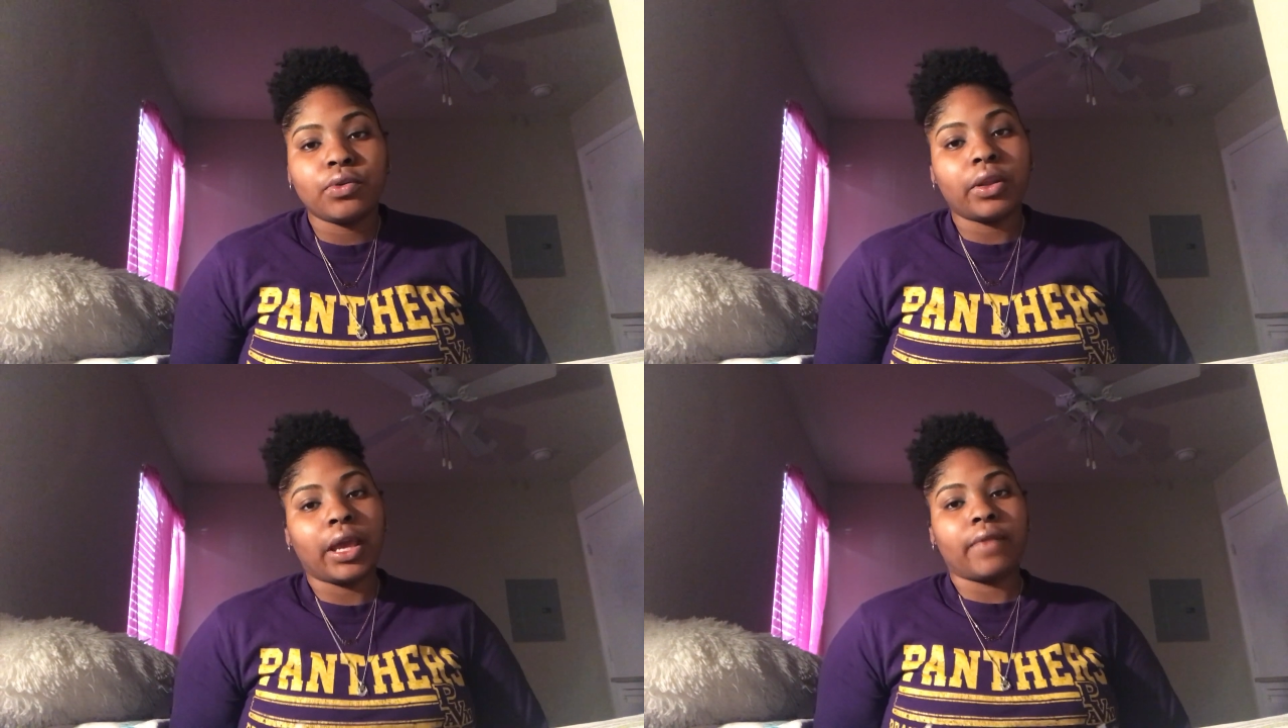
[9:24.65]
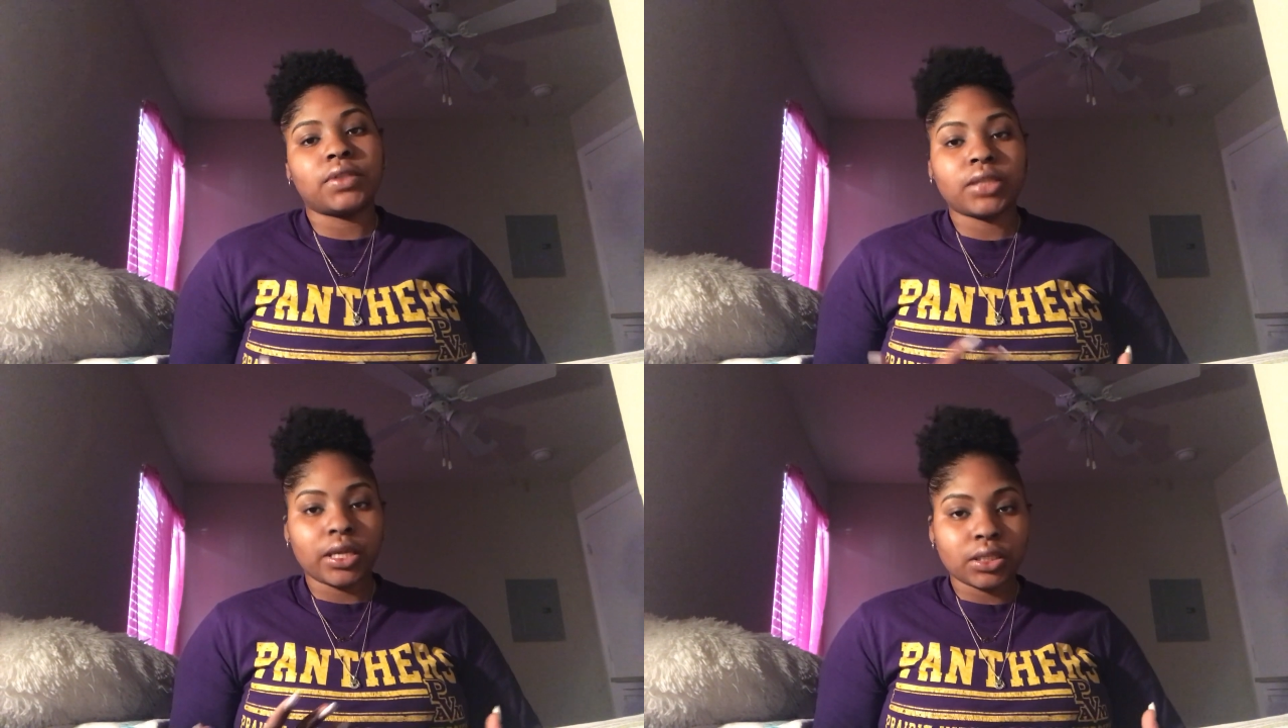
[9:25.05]
you only have
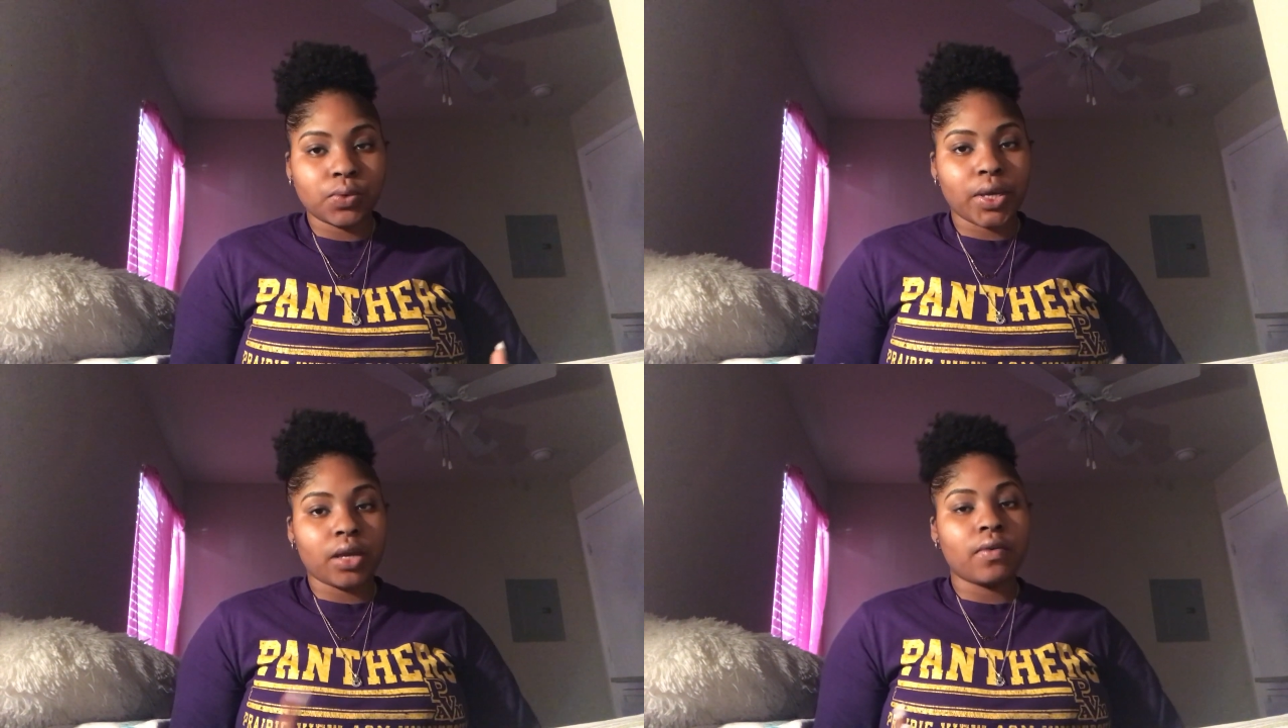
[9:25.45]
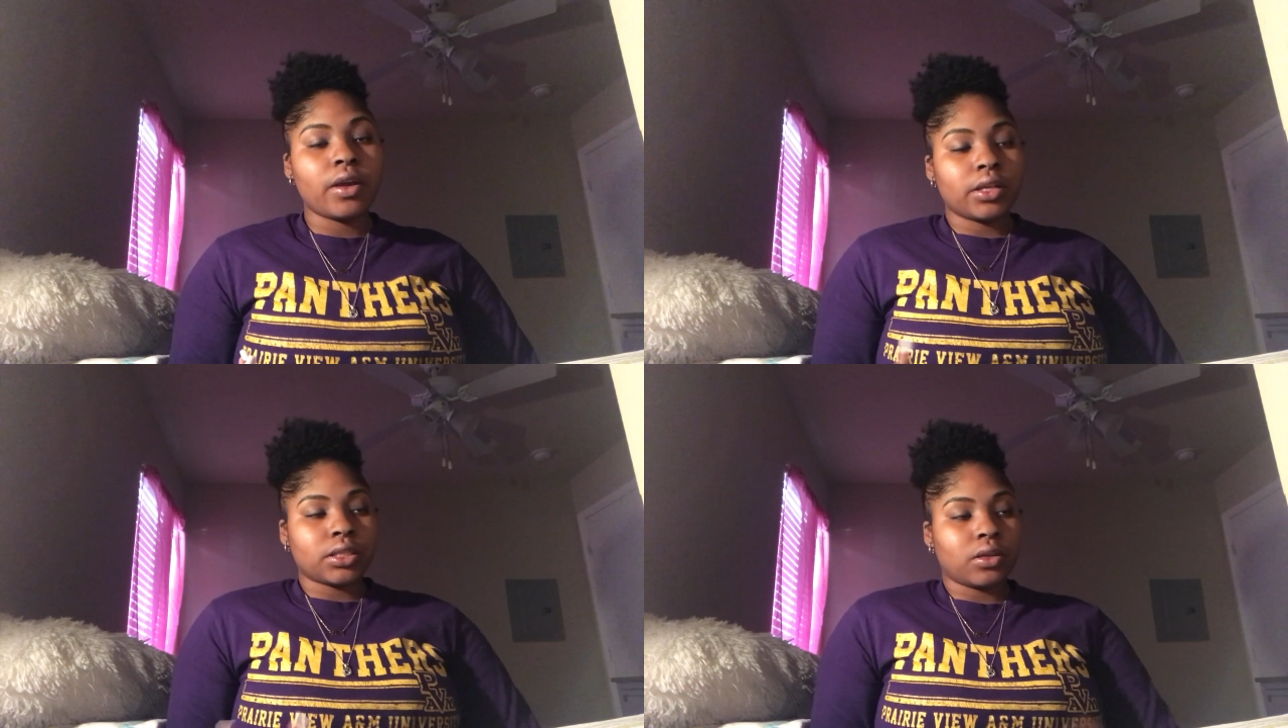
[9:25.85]
to take 12.
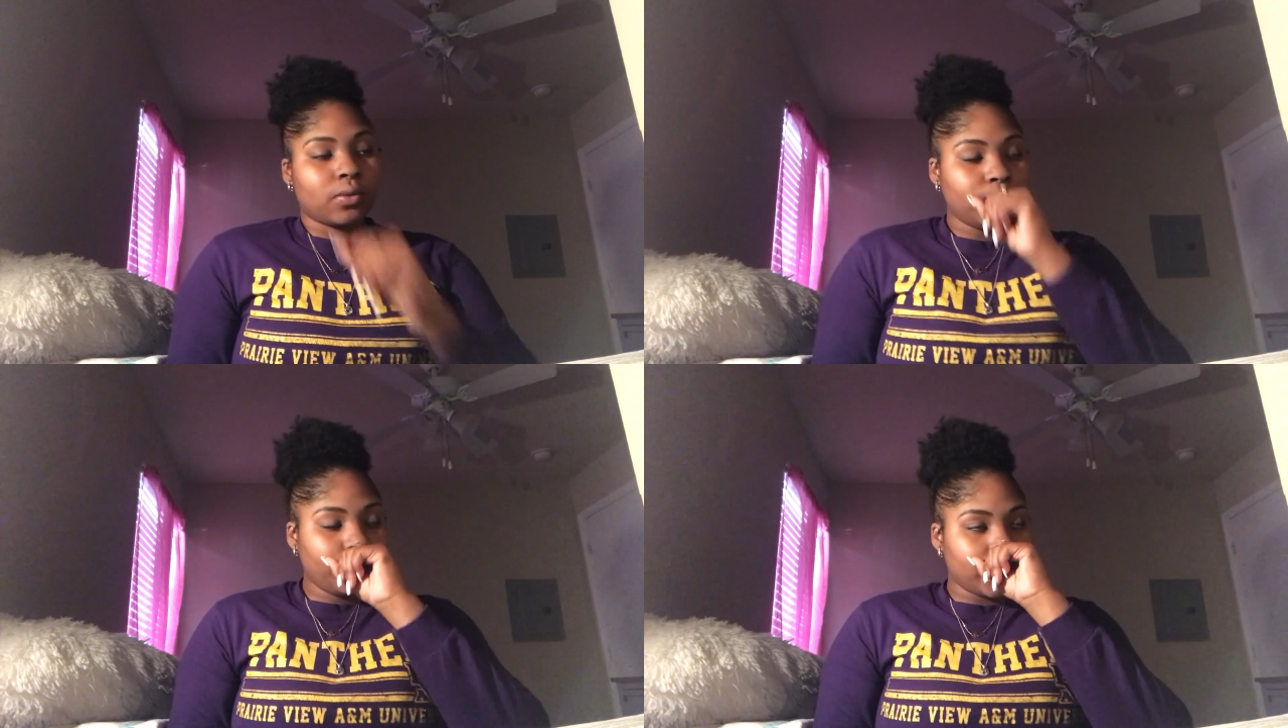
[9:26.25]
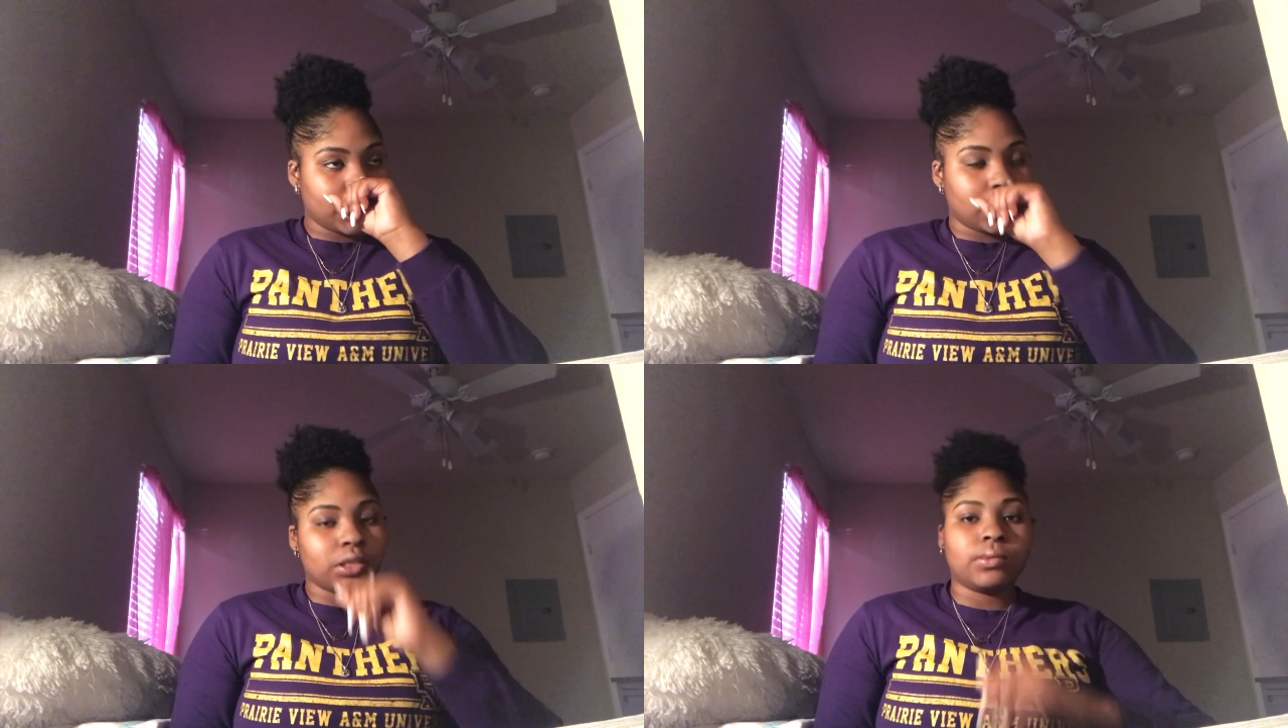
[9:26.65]
So,
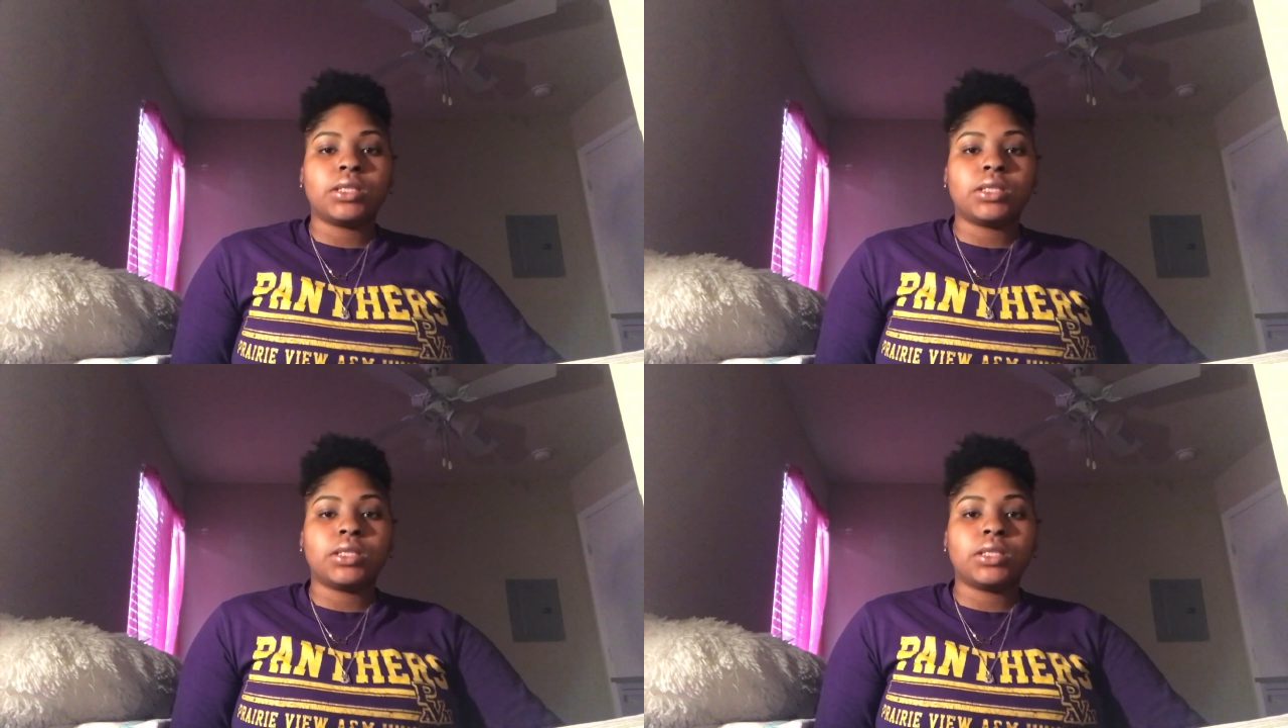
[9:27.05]
excuse me.